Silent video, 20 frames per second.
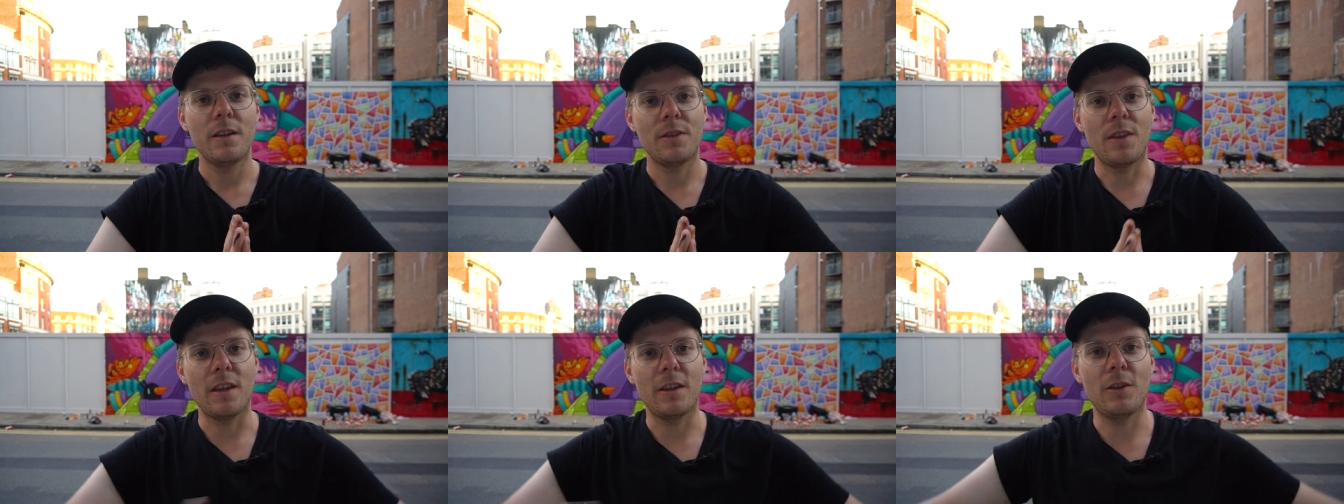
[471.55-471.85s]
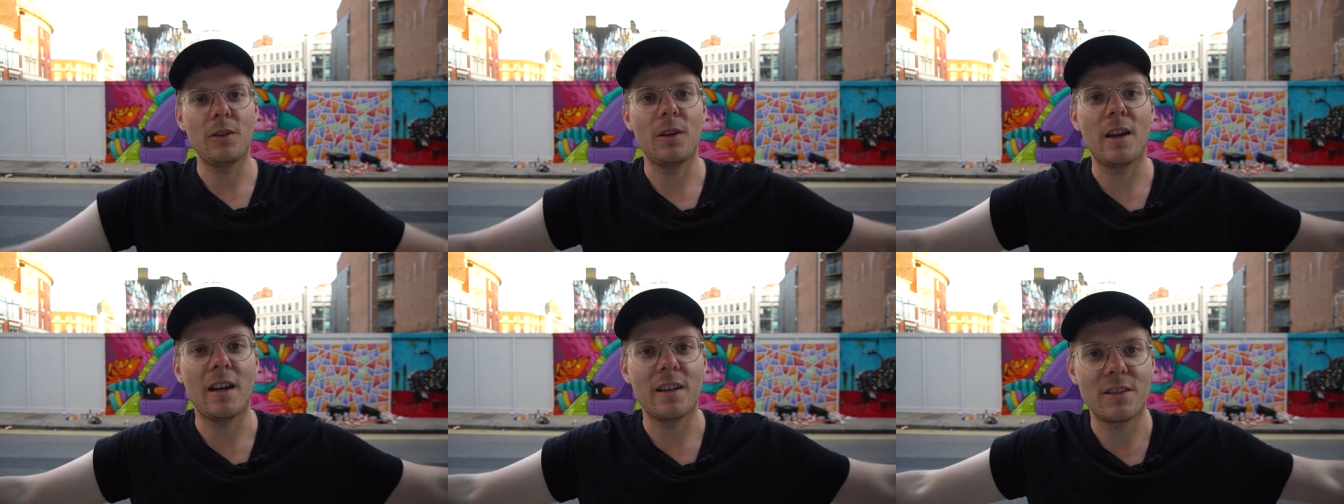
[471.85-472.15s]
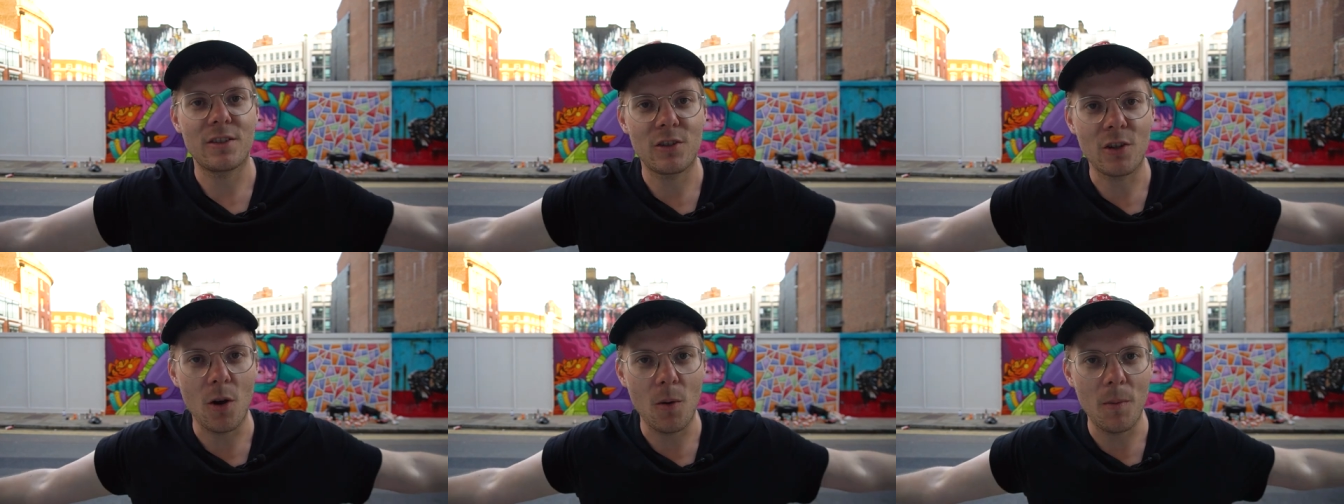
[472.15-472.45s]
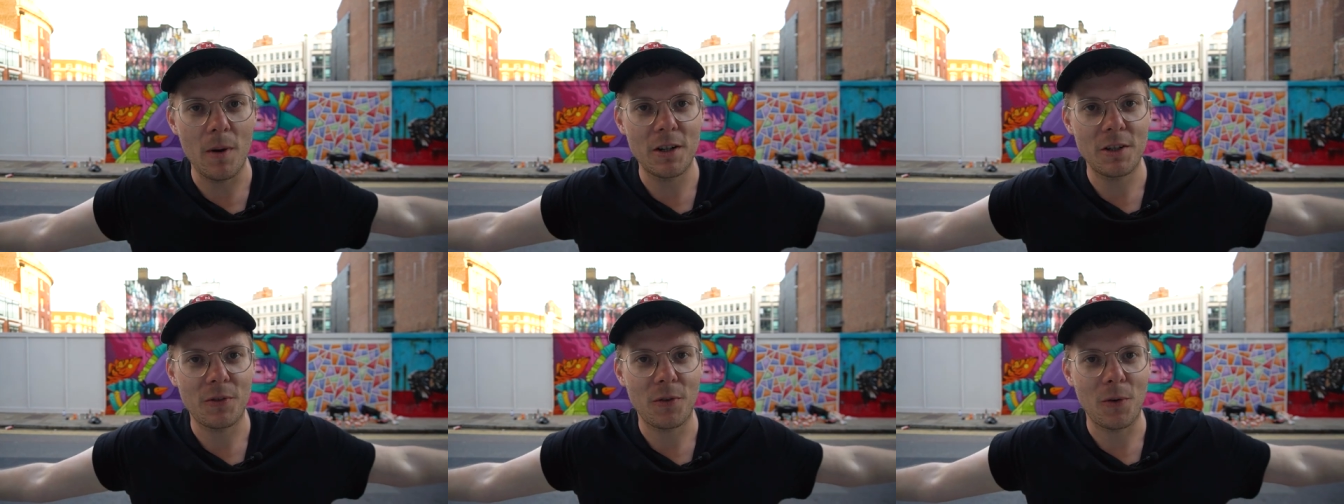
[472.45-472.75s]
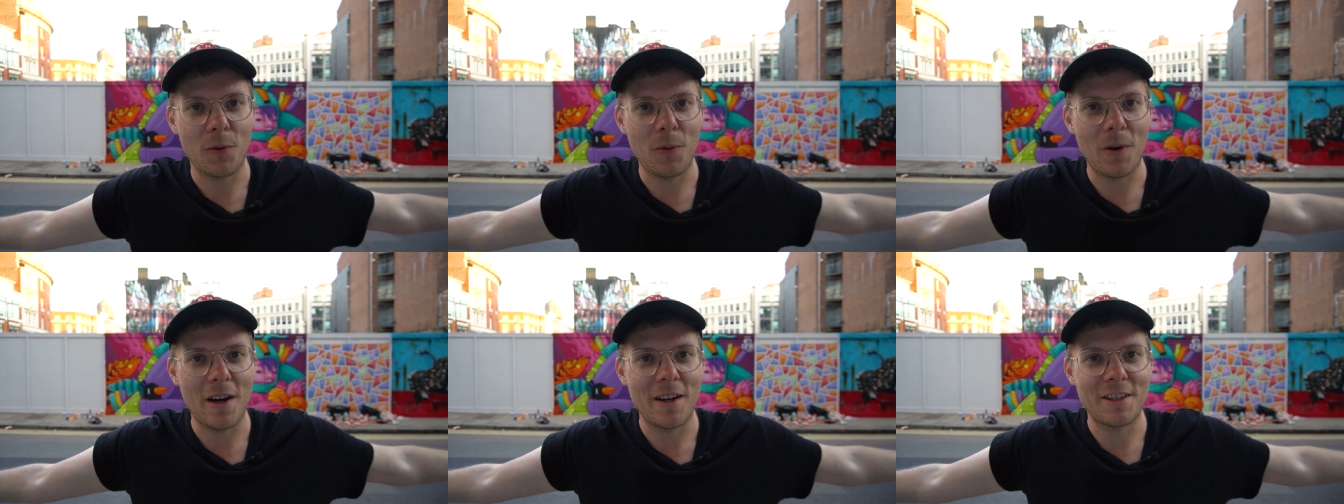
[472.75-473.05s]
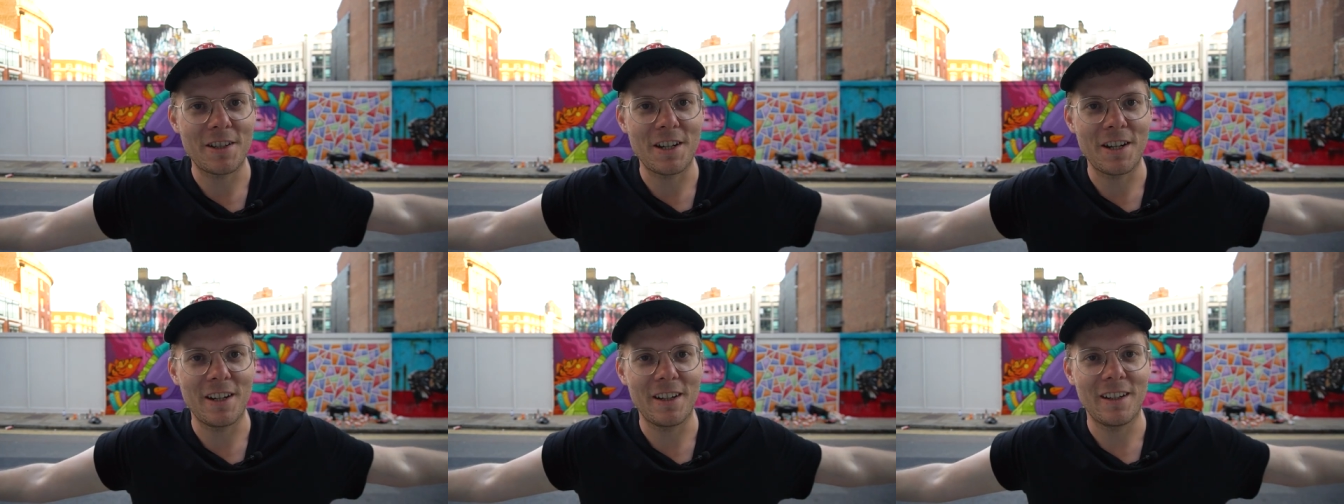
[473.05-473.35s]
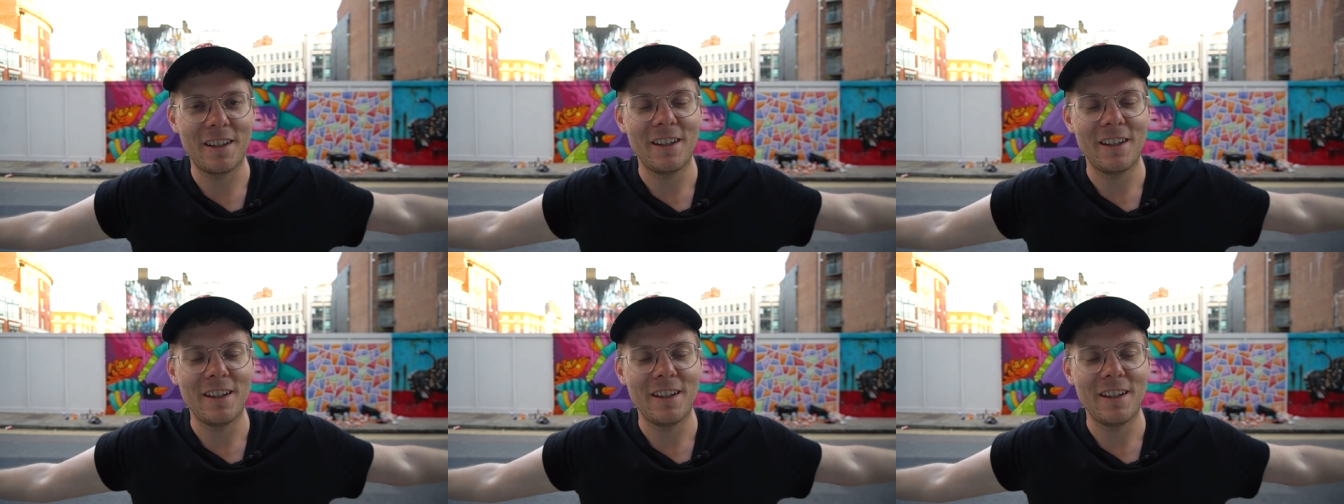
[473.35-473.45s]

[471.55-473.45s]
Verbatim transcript: Thank you guys so much for watching.